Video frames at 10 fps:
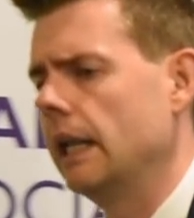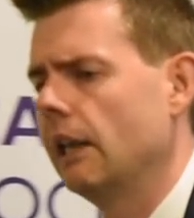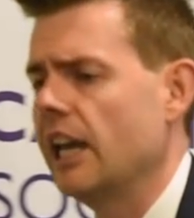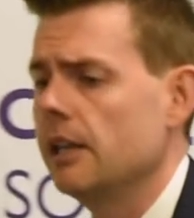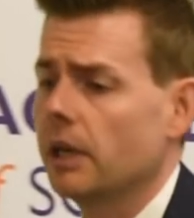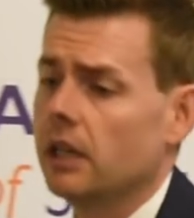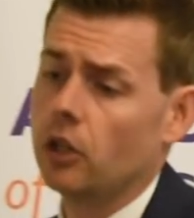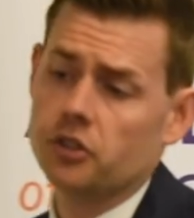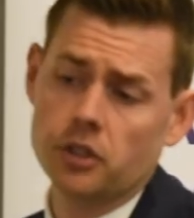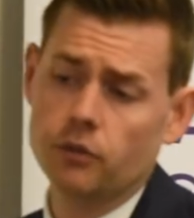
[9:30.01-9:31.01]
Labour,
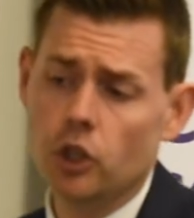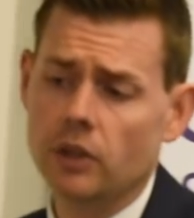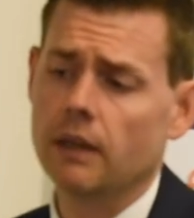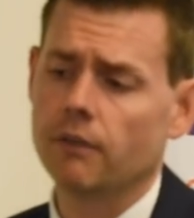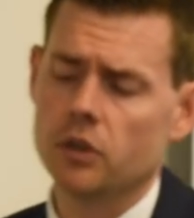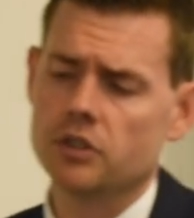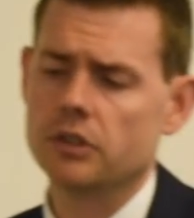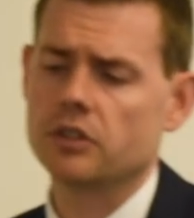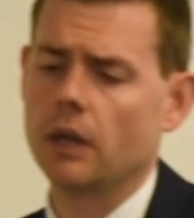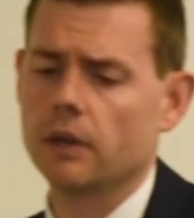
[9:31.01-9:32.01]
lots of UKIP
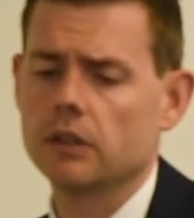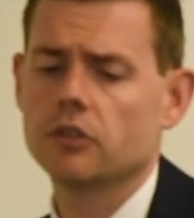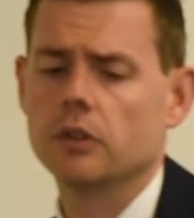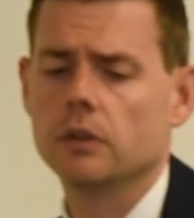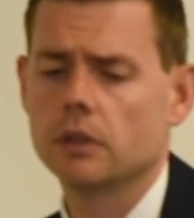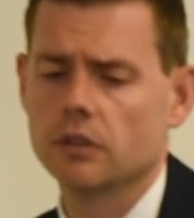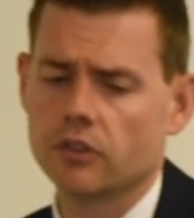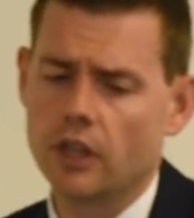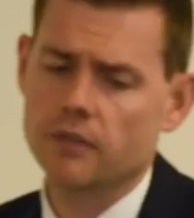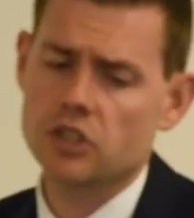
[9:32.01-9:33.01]
voters going to
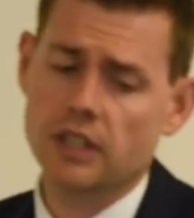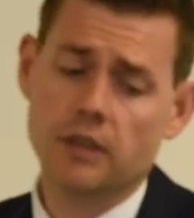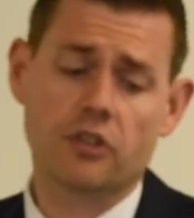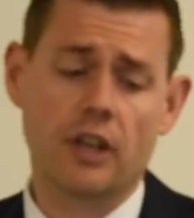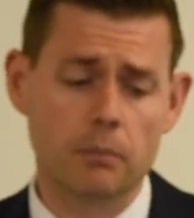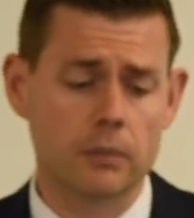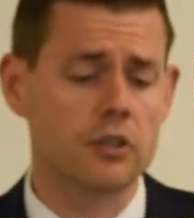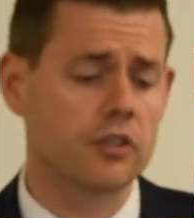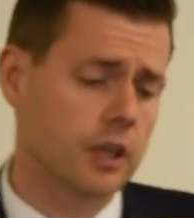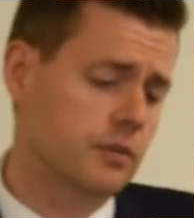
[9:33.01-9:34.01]
Conservative, some
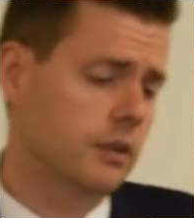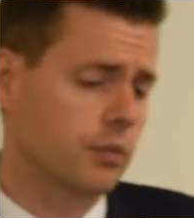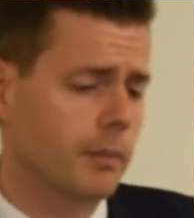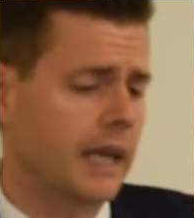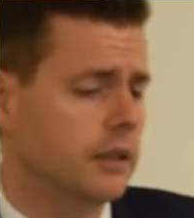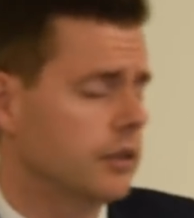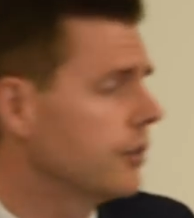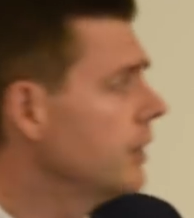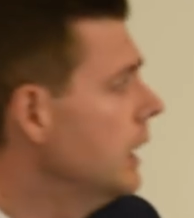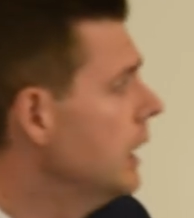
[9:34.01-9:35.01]
Conservative Remainers